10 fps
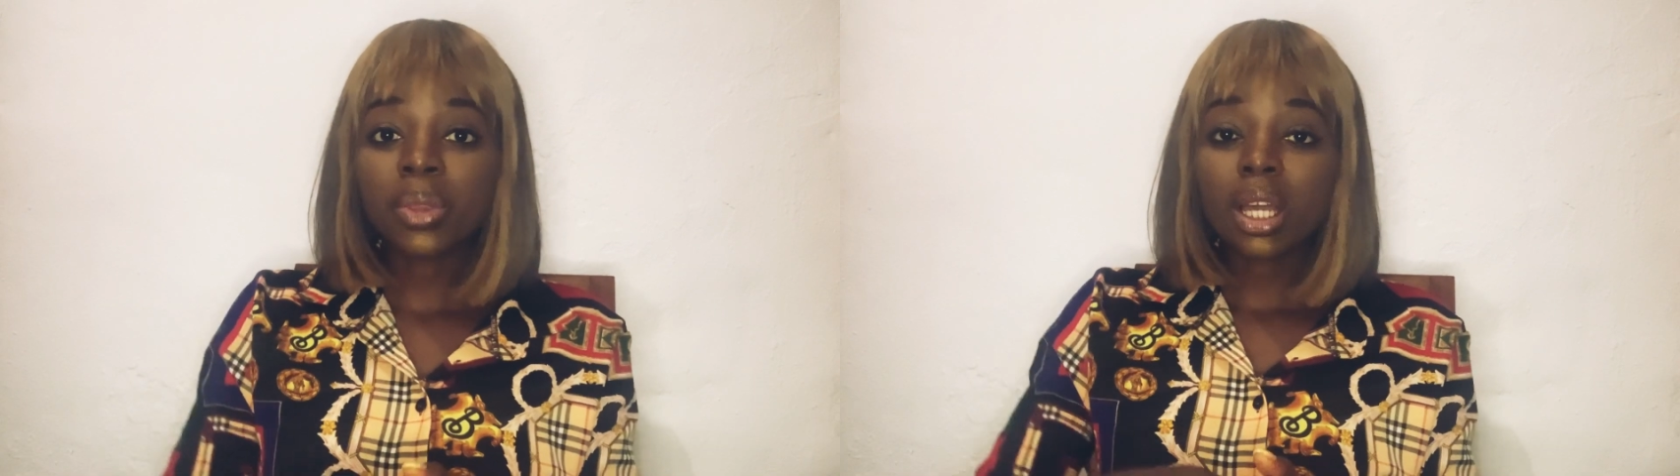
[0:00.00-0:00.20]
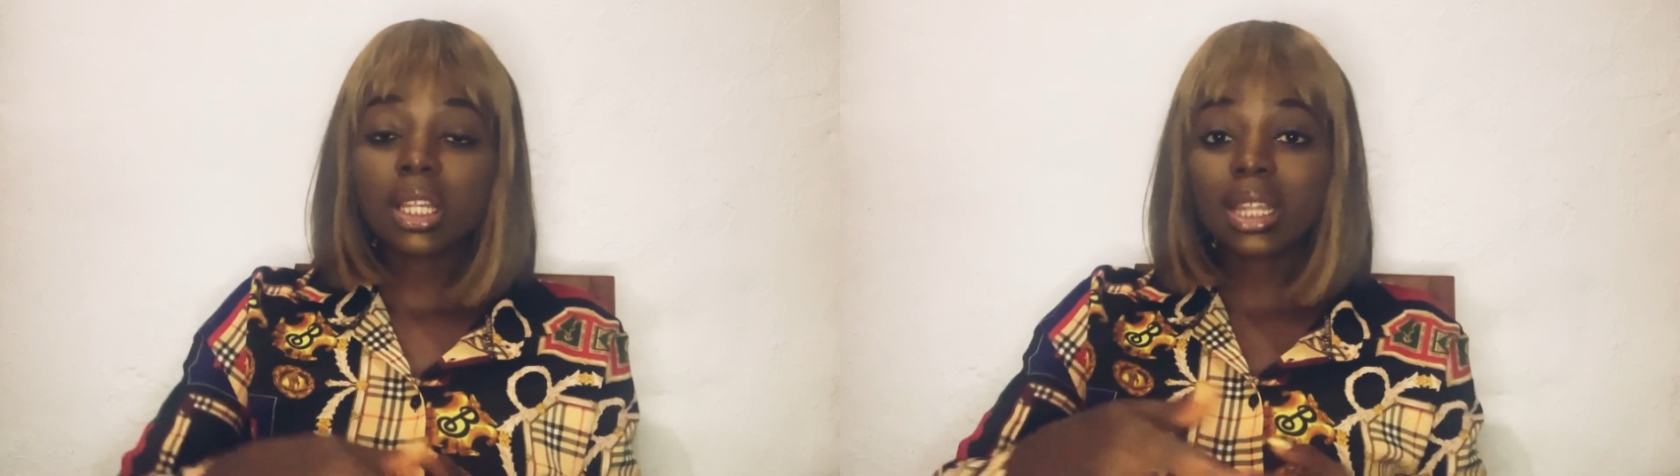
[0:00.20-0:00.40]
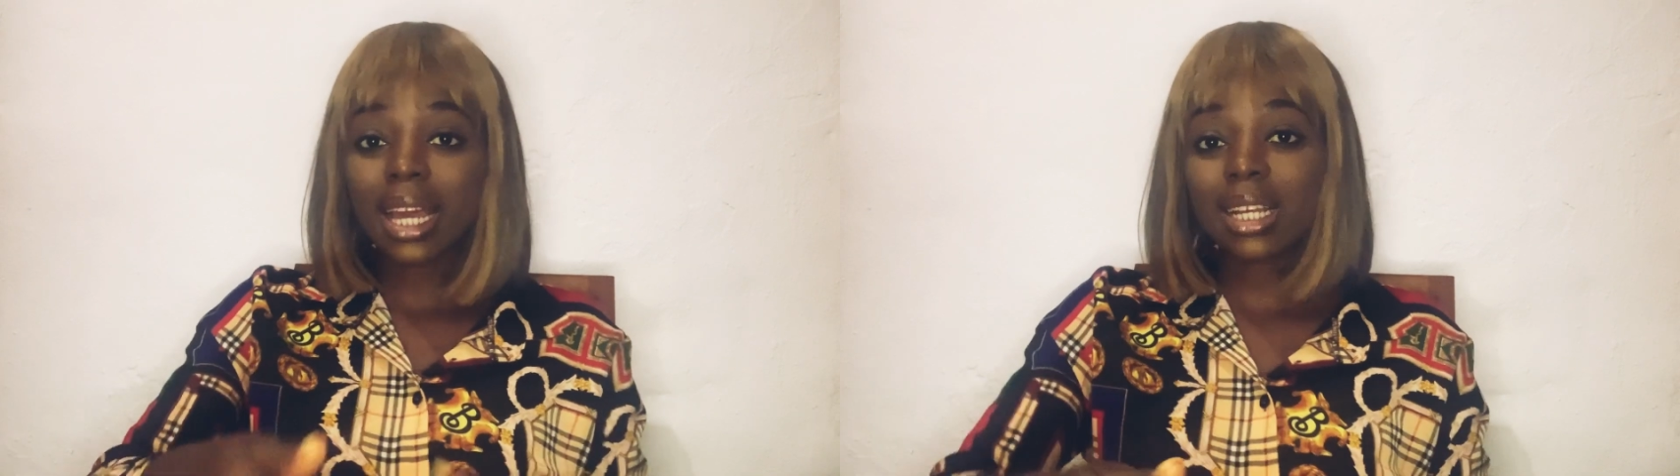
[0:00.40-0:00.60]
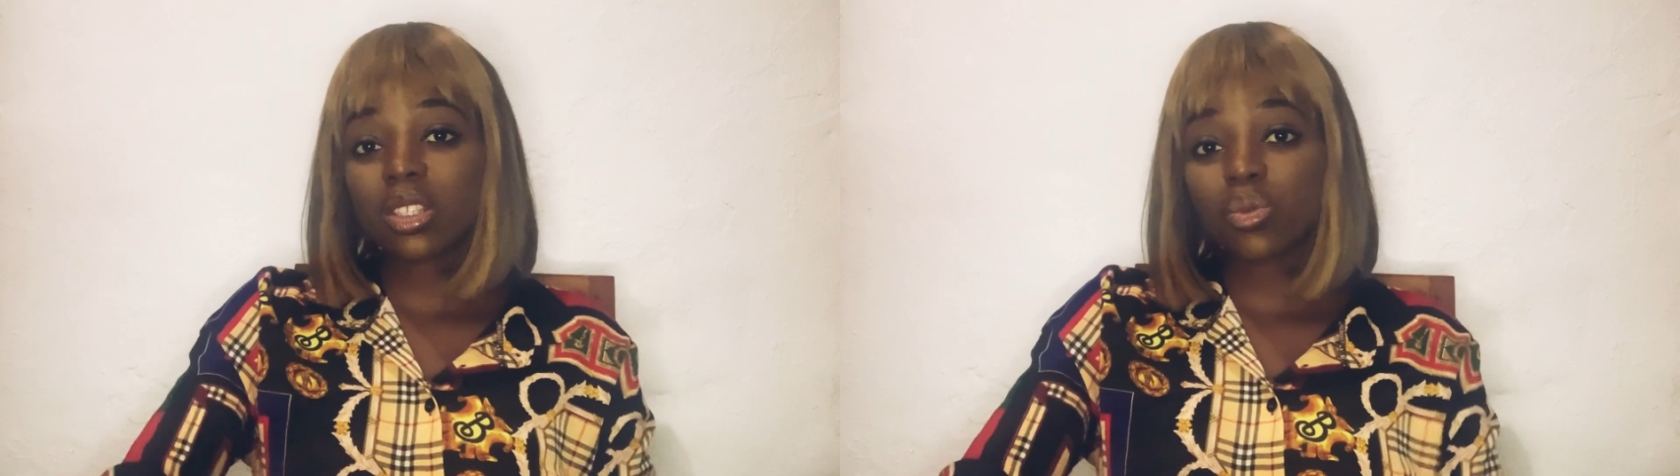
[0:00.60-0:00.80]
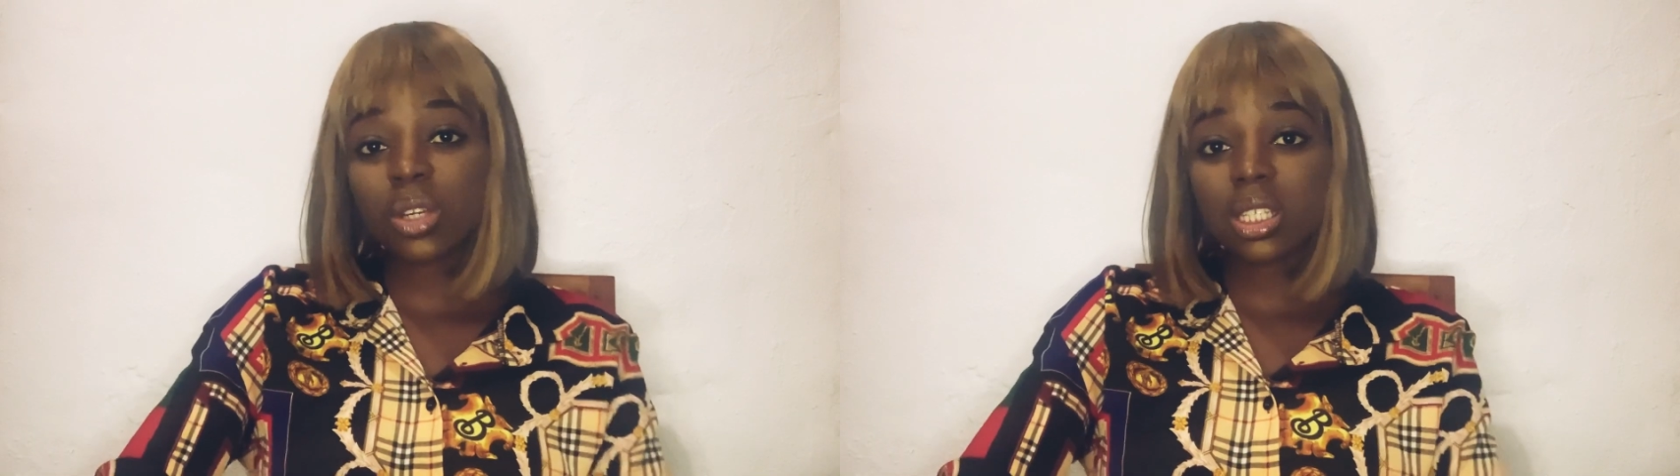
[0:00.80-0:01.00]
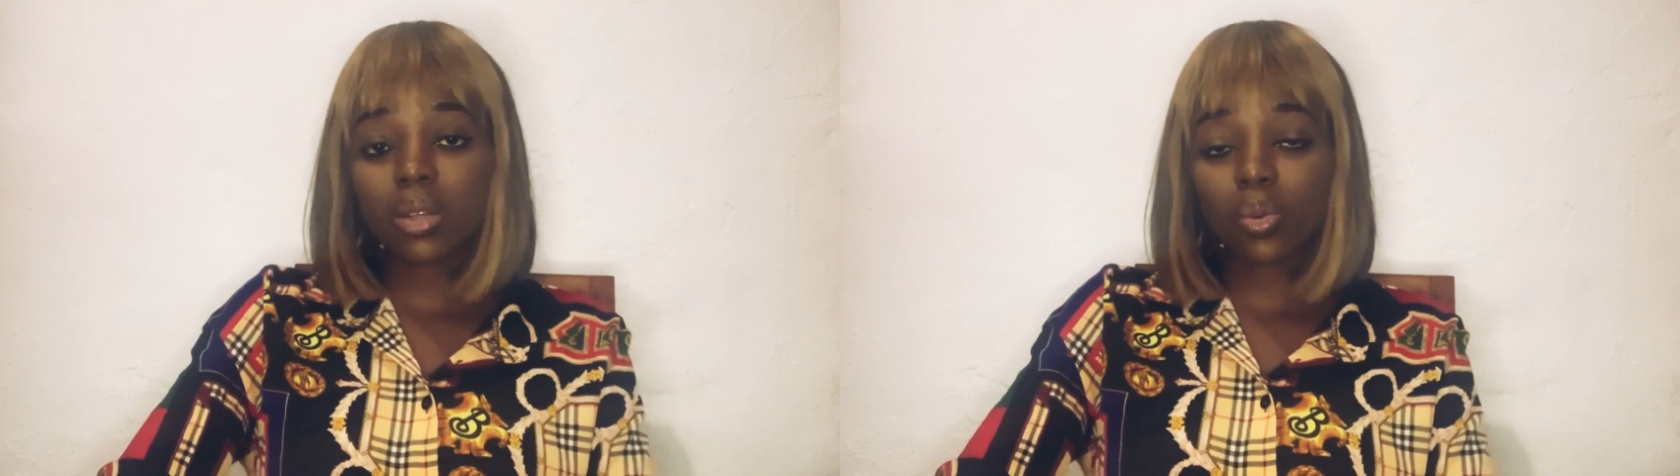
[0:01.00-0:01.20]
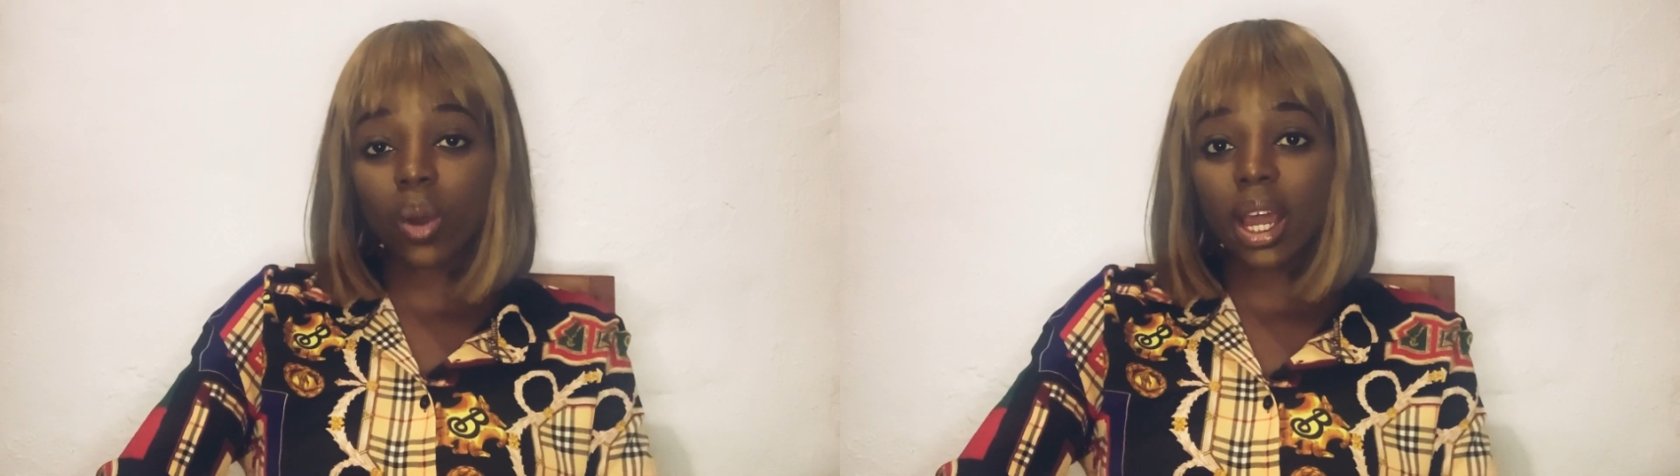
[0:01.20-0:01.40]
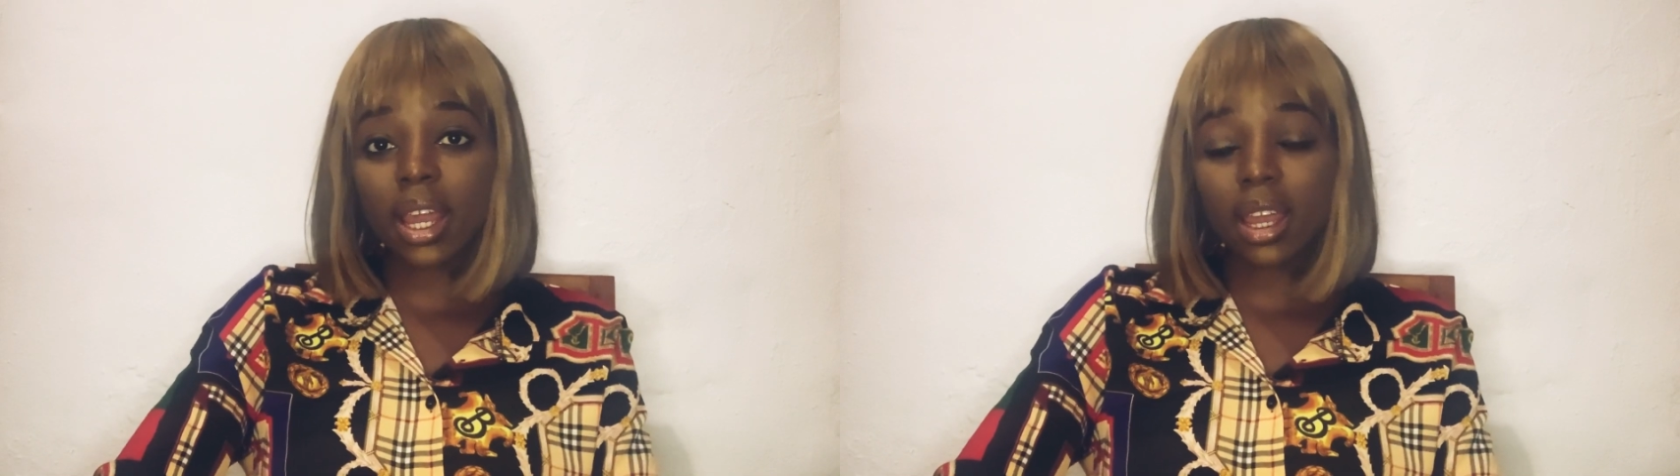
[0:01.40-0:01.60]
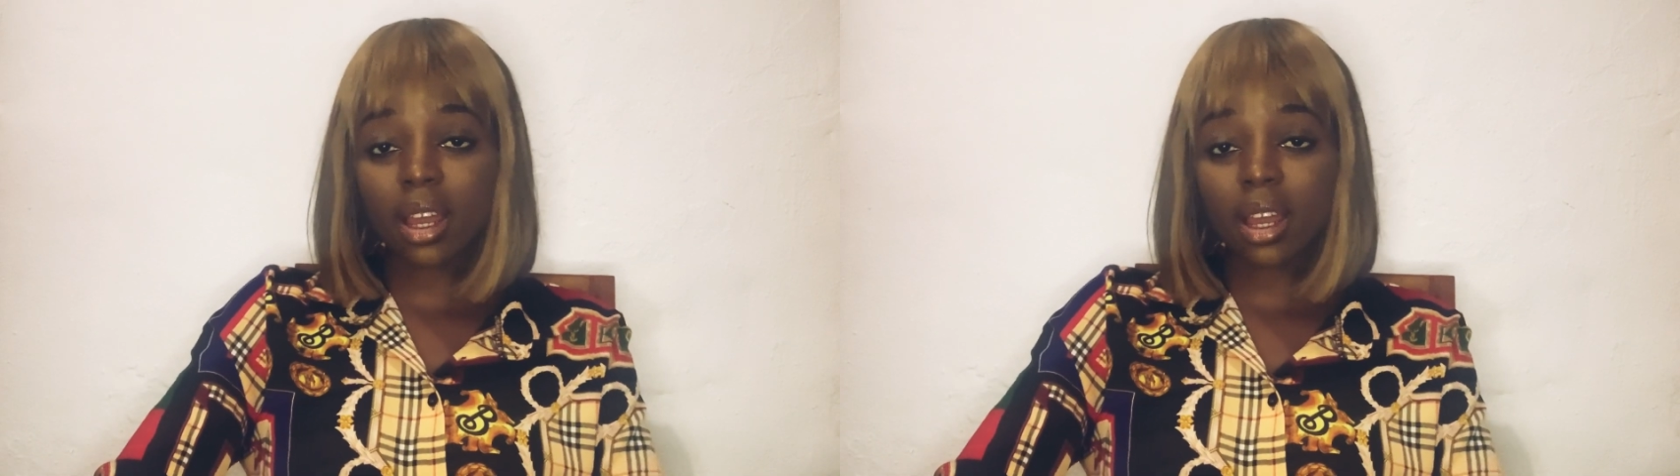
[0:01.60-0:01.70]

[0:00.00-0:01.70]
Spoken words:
The next reason why